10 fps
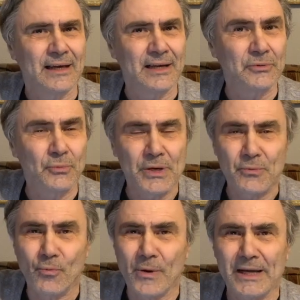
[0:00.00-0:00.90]
And
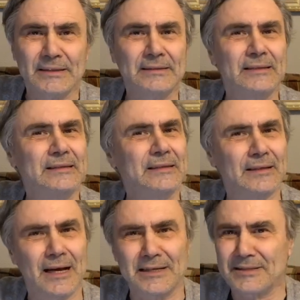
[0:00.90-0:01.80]
we went in the
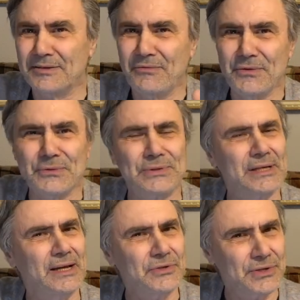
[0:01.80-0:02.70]
last few
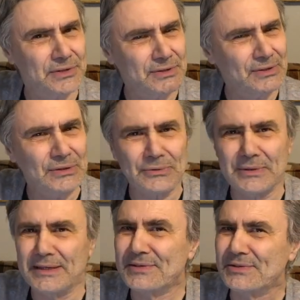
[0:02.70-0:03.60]
sessions
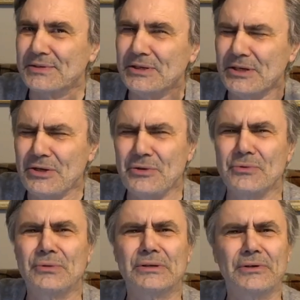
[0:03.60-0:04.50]
through this
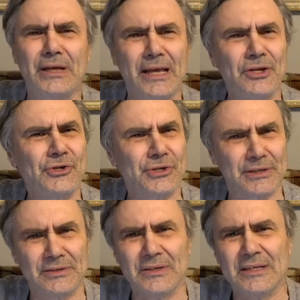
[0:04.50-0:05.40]
new
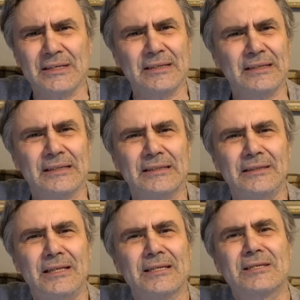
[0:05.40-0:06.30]
creation
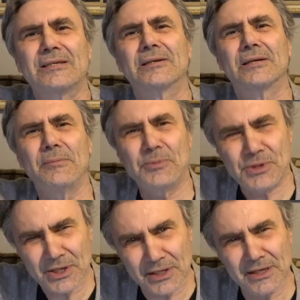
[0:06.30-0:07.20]

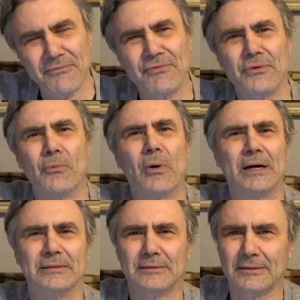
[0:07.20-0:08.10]
description, if you
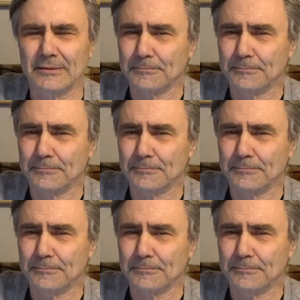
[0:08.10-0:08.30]
want.